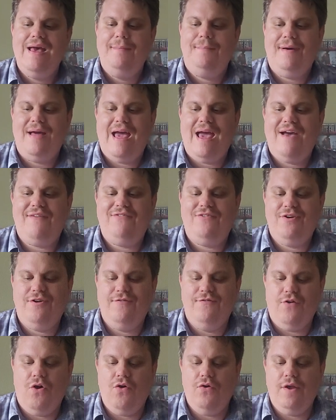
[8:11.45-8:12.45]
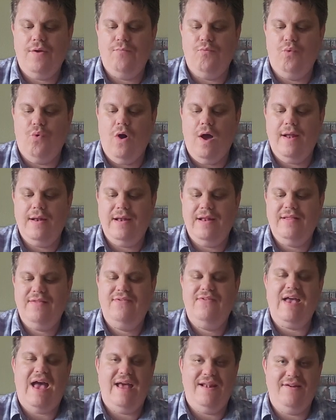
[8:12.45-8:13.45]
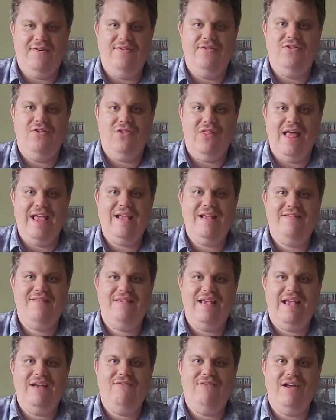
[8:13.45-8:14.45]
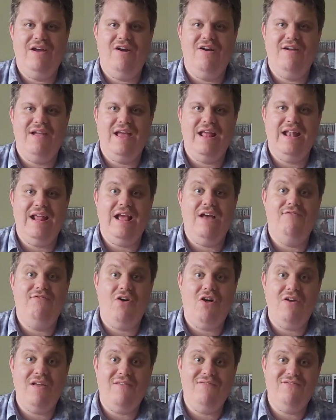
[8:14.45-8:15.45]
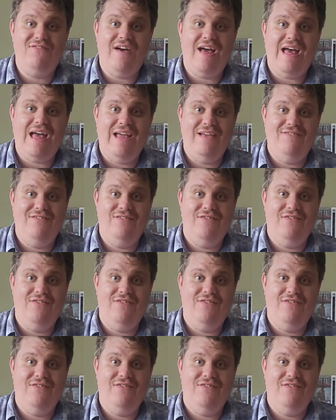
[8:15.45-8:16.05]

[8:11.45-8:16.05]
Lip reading: but after Volume 1, titled Legacy, we are getting a Volume 5,